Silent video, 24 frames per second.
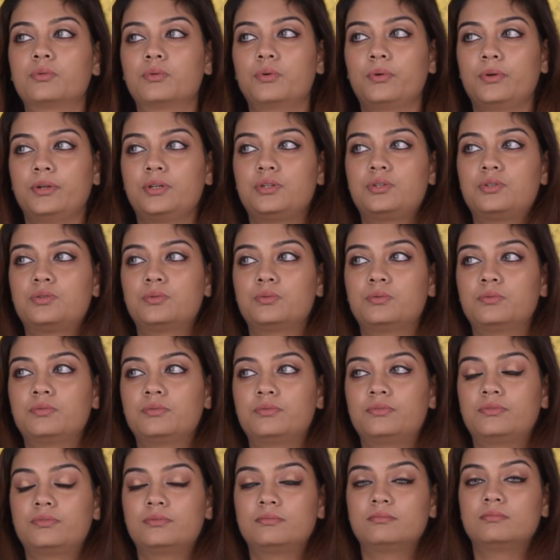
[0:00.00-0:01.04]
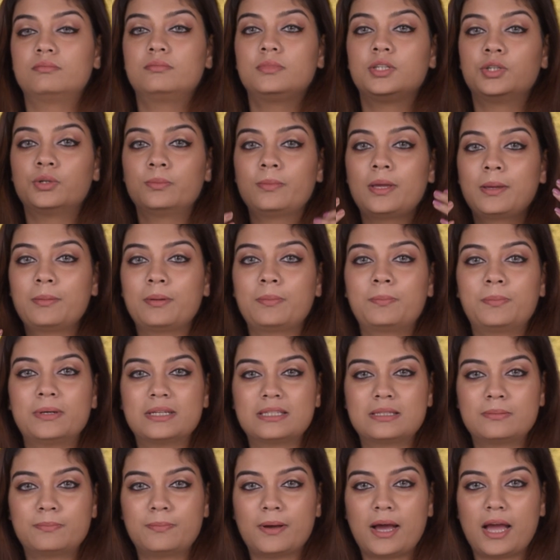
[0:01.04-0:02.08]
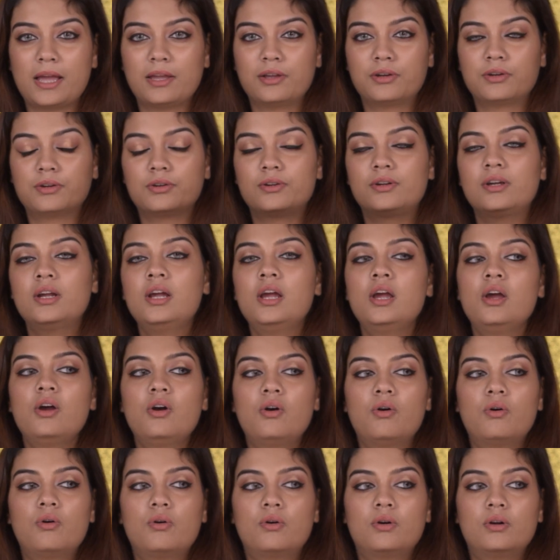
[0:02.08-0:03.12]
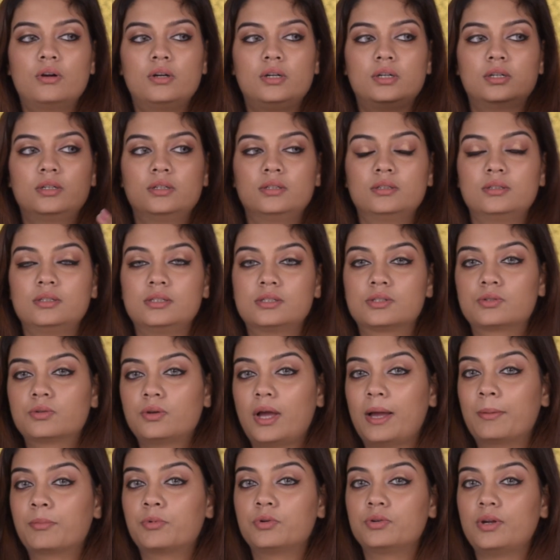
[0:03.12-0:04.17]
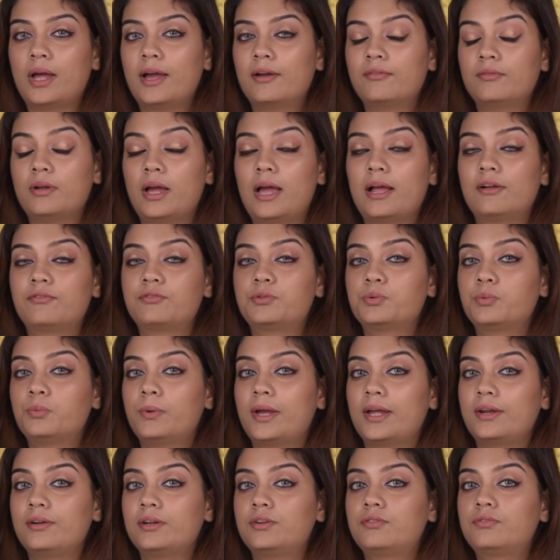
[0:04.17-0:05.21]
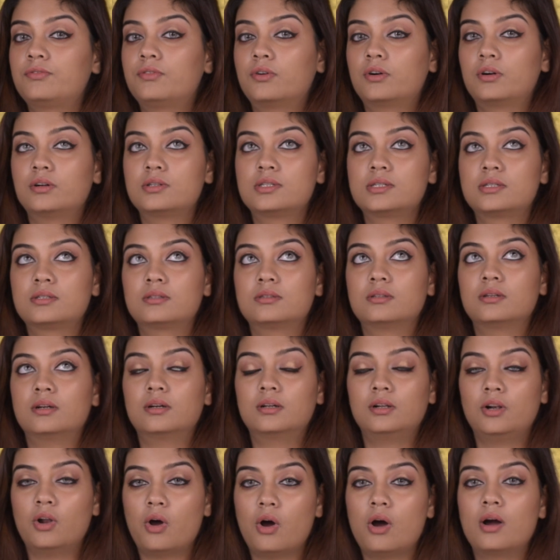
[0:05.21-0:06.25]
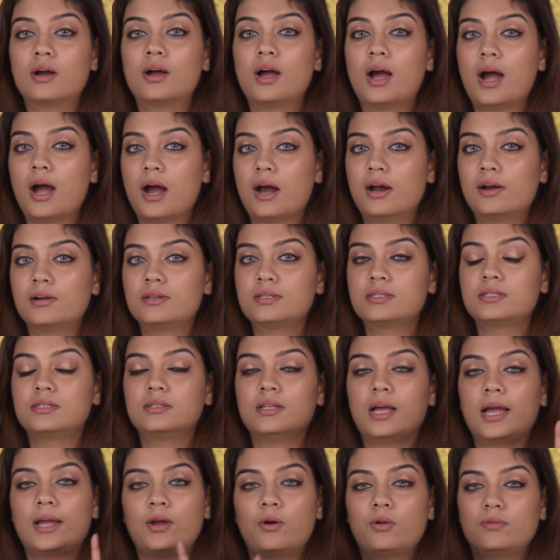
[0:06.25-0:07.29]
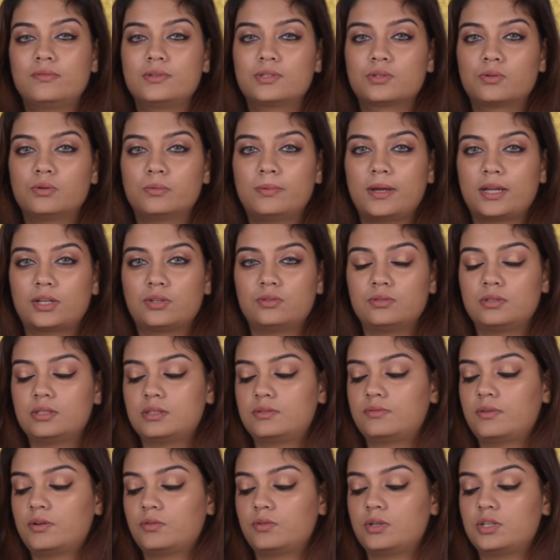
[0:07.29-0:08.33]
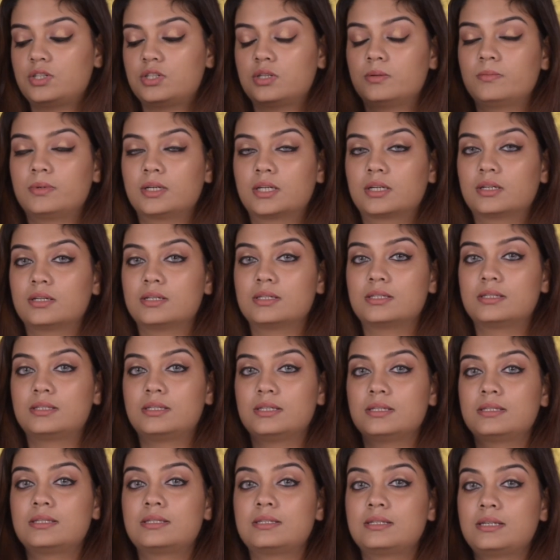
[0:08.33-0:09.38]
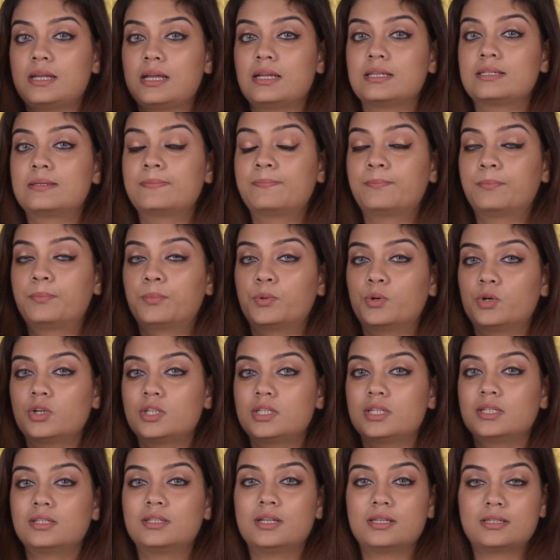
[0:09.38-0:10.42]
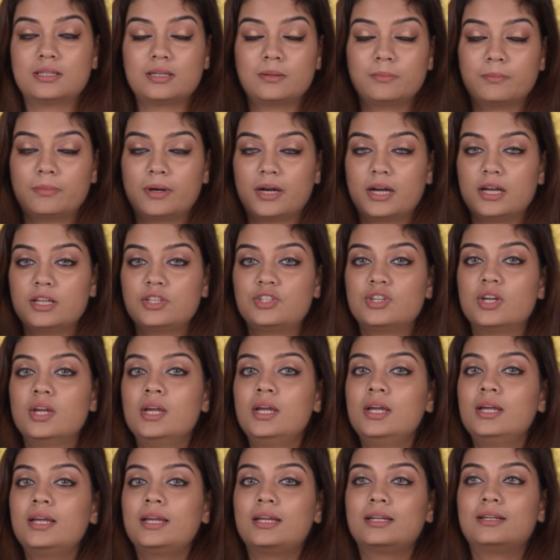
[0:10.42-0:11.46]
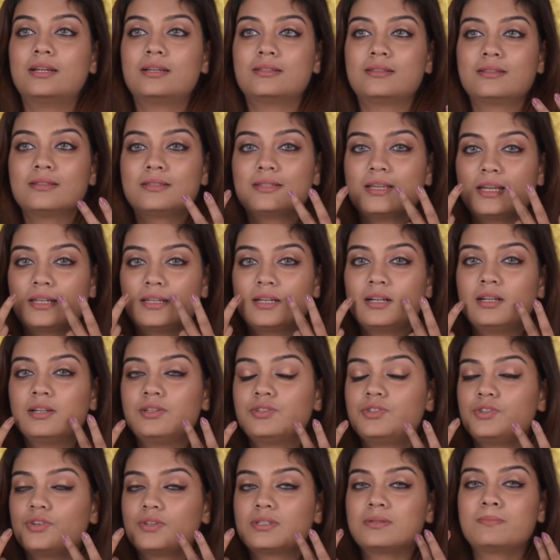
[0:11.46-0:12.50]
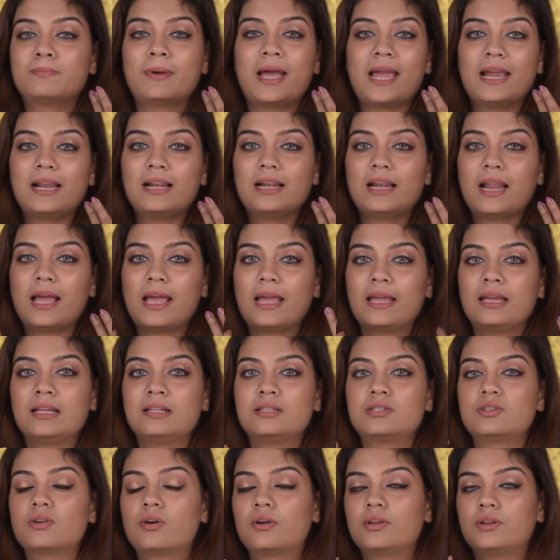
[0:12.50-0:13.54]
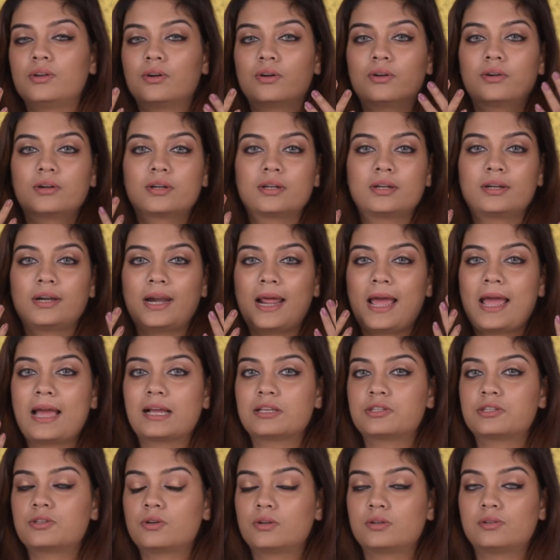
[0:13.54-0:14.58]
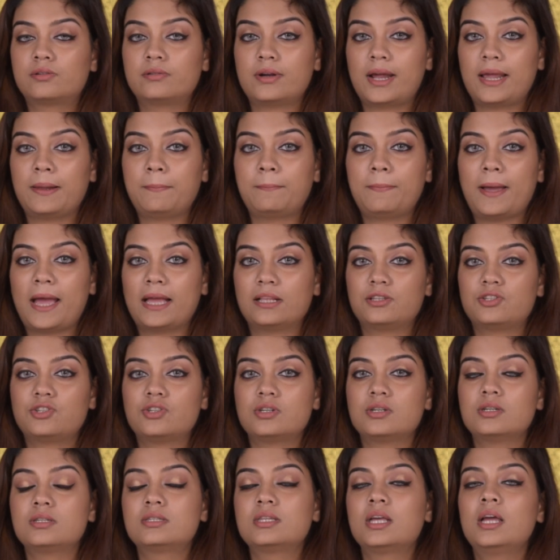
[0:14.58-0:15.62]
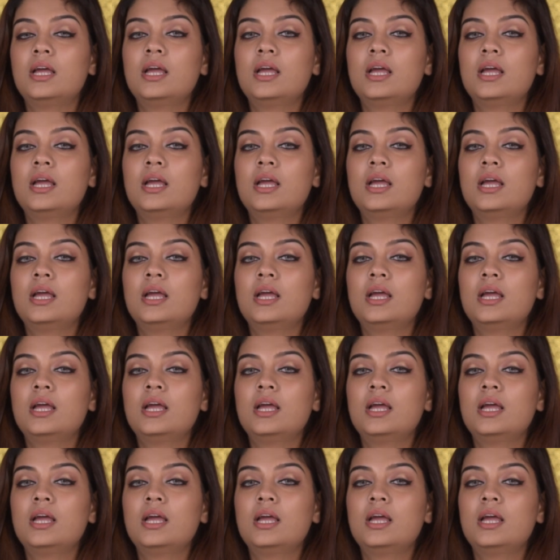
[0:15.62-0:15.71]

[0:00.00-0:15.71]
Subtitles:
going to maybe perspire, or I have to wear it for a long hours, I always go back to this foundation because this stays put, it doesn't budge, it doesn't settle into your smile lines or your cracks or dry patches.